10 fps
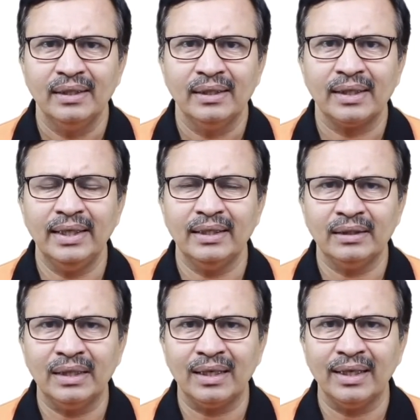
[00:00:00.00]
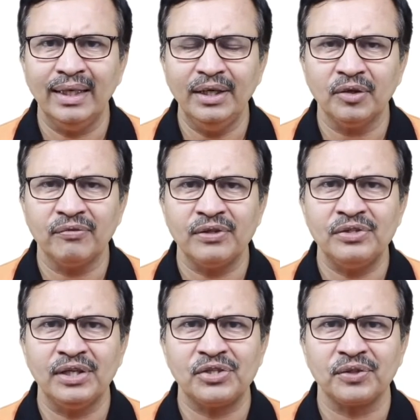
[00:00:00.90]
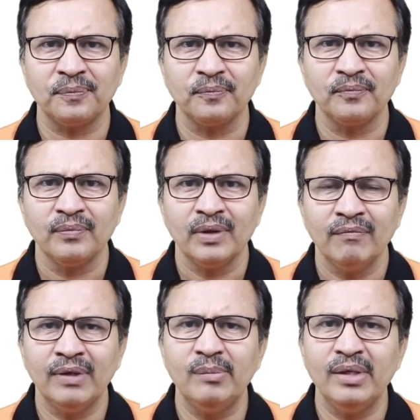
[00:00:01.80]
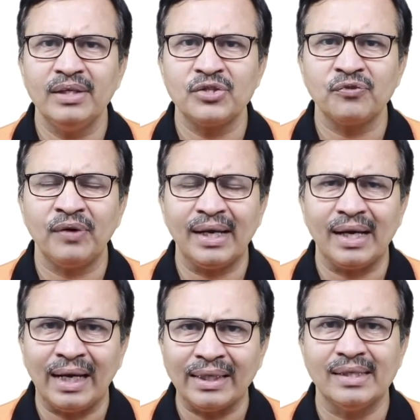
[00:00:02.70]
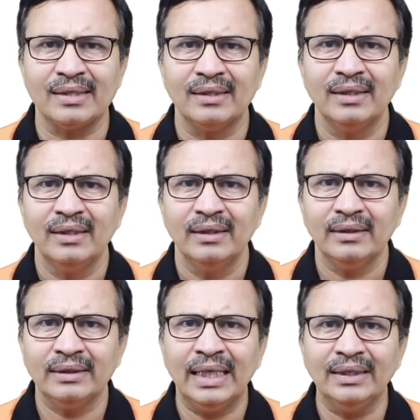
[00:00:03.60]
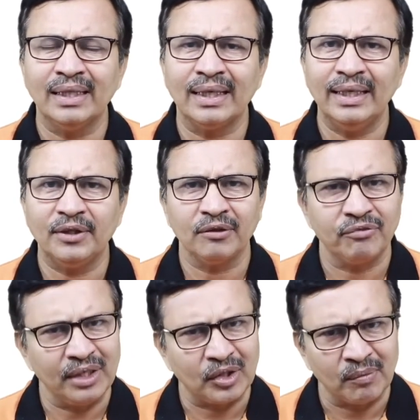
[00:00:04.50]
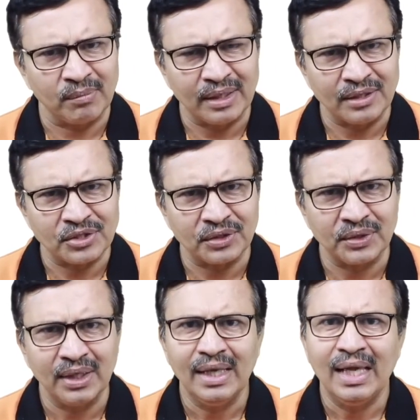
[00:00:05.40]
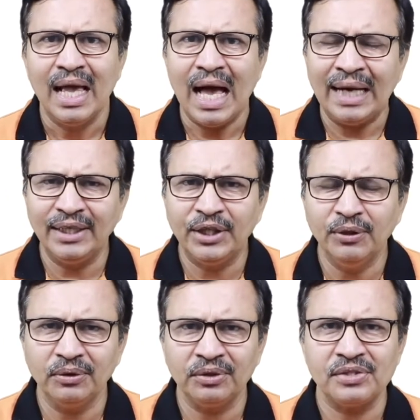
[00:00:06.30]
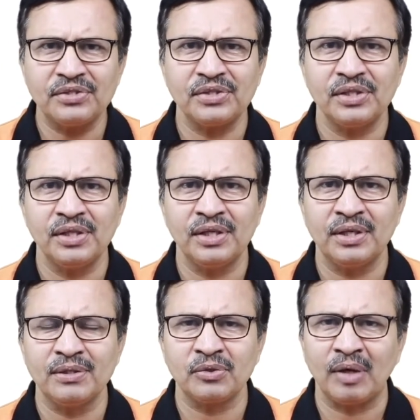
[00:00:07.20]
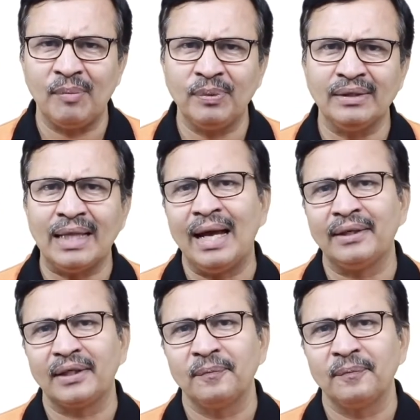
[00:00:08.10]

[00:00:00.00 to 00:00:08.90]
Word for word: right, the rate of injection will be is far higher than the rate of recombination. And due to this, it will so happen that